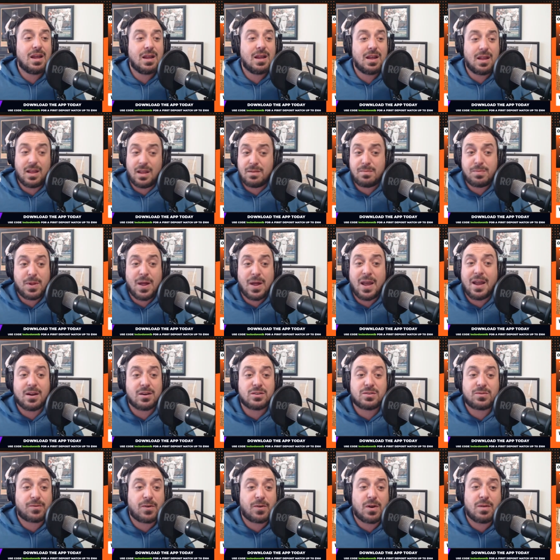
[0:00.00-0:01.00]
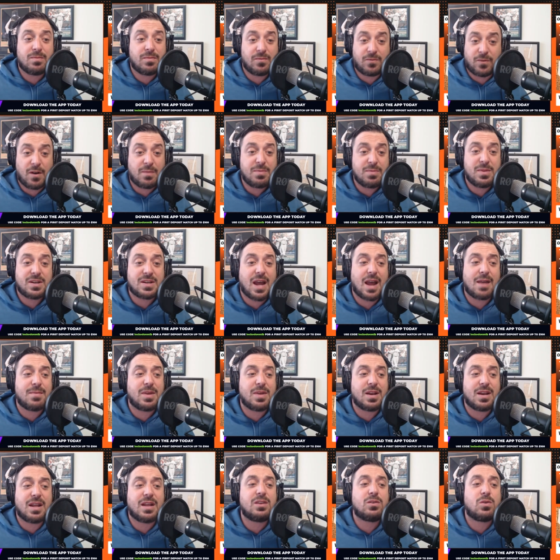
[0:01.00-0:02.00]
in players from the
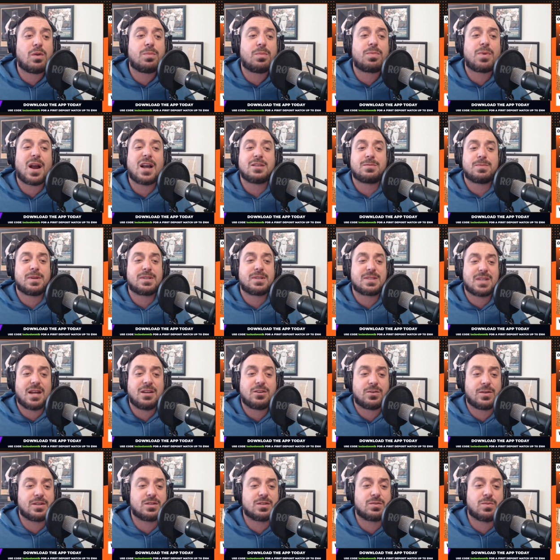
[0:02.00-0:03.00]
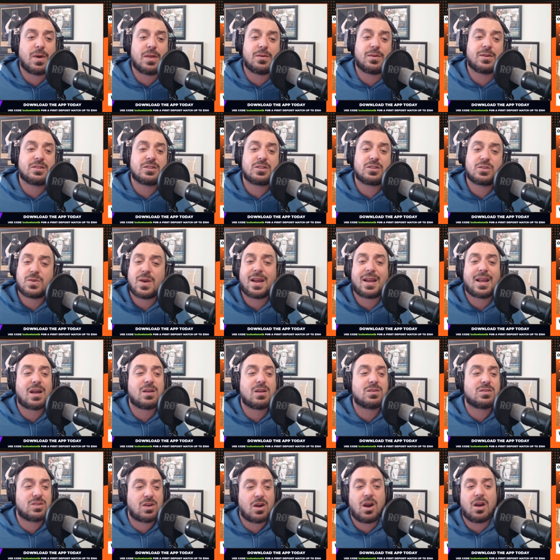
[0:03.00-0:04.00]
diamond in your PrizePicks entries. Whether it's
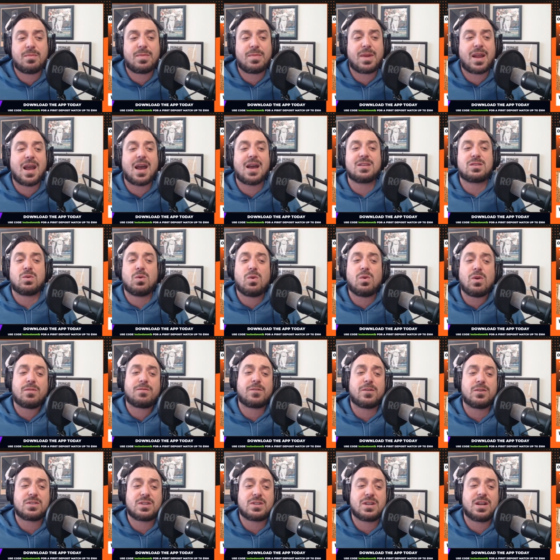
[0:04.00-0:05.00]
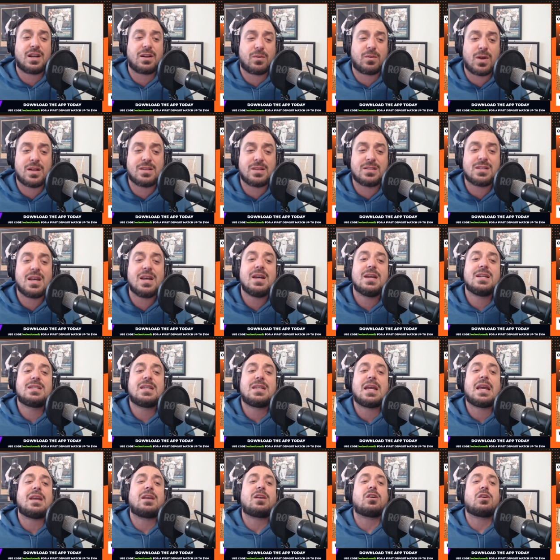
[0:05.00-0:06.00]
strikeouts, RBIs, or first inning runs,
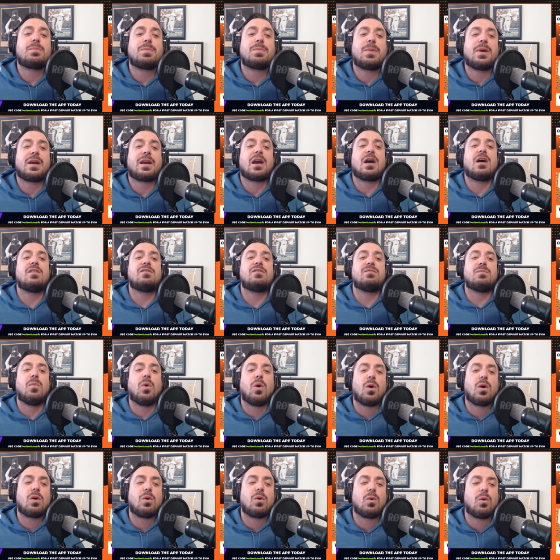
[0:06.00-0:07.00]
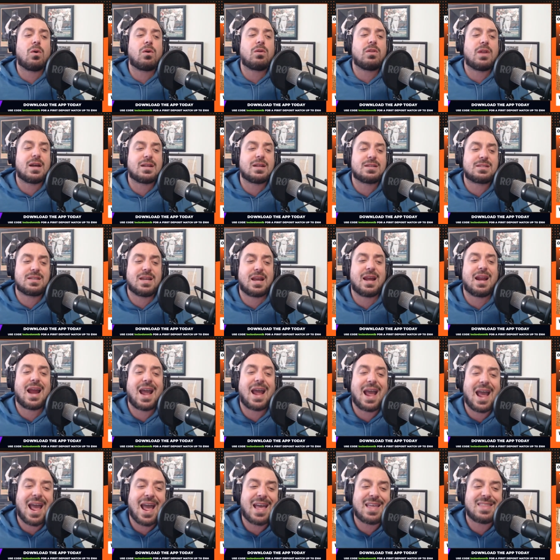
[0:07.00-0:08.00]
take your pick of more or less and
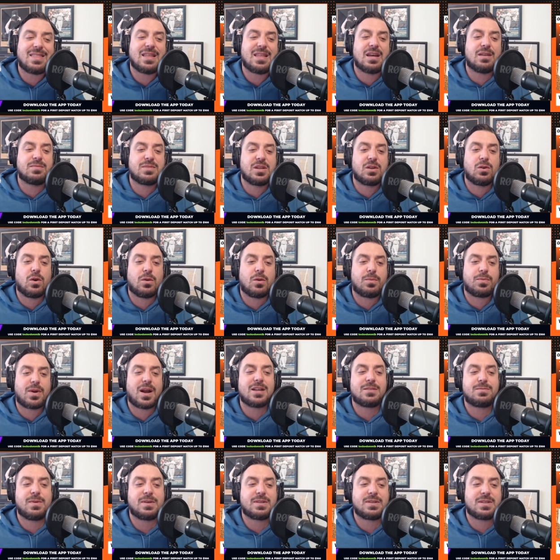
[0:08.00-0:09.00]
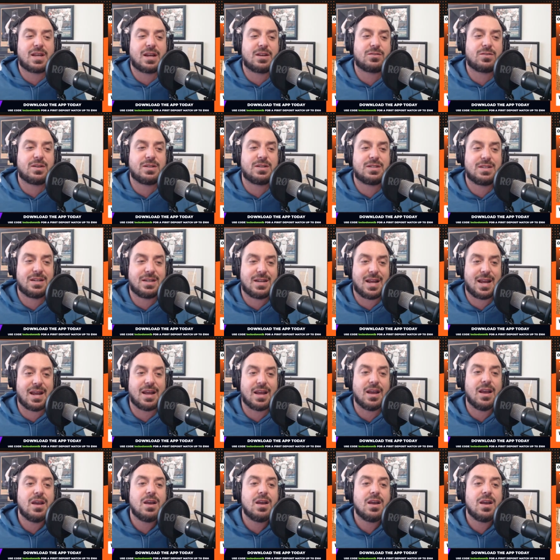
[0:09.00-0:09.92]
add them to your PrizePicks entry today.